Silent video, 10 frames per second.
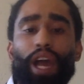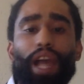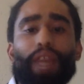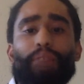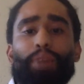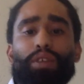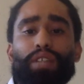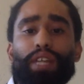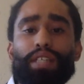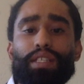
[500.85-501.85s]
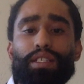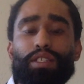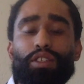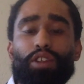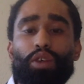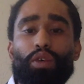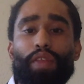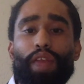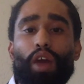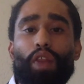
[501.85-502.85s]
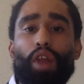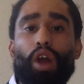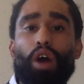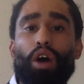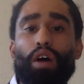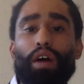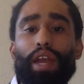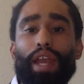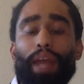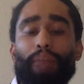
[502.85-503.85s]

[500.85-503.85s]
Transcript: and in most cases, they are